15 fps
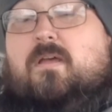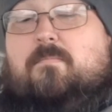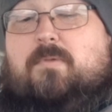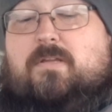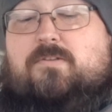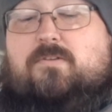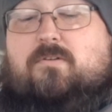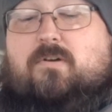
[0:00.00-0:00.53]

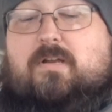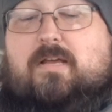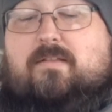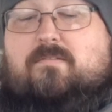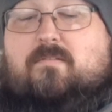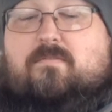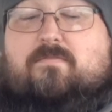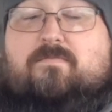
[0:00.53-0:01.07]
But you're going to
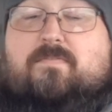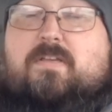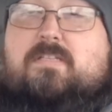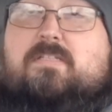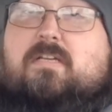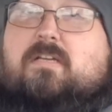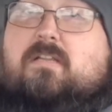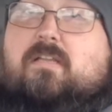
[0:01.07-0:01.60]
have to
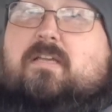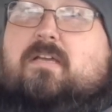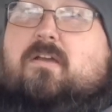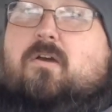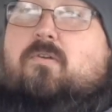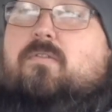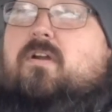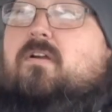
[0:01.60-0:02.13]
physically
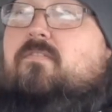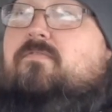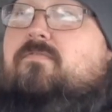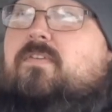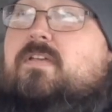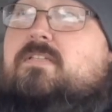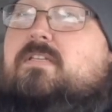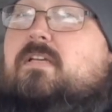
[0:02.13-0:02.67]
go there,
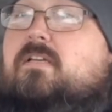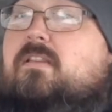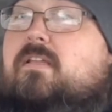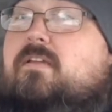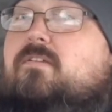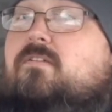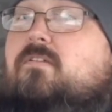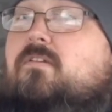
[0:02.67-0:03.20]
physically